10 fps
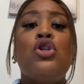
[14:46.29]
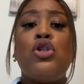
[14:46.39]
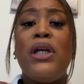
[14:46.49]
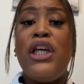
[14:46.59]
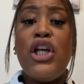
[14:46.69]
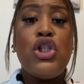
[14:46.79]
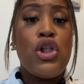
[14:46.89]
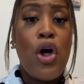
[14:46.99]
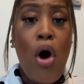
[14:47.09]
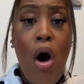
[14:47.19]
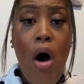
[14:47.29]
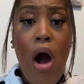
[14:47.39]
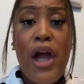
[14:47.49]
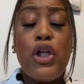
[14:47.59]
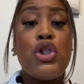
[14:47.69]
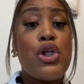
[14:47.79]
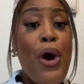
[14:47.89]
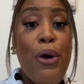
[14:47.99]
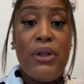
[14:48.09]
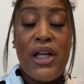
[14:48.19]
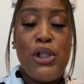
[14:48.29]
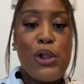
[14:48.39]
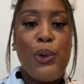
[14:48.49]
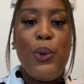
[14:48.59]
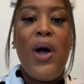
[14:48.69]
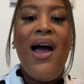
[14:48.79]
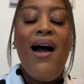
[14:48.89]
to get your card turned into